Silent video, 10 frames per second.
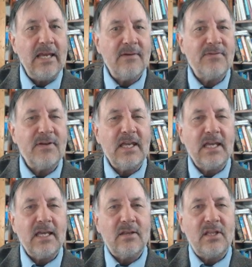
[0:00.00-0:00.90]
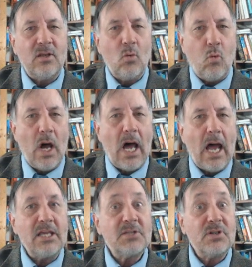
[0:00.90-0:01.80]
if the
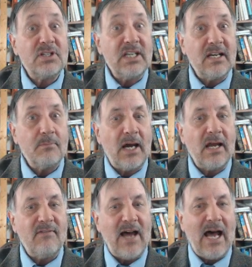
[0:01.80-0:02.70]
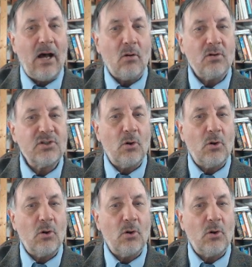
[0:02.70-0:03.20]
Y is preceded by a vowel.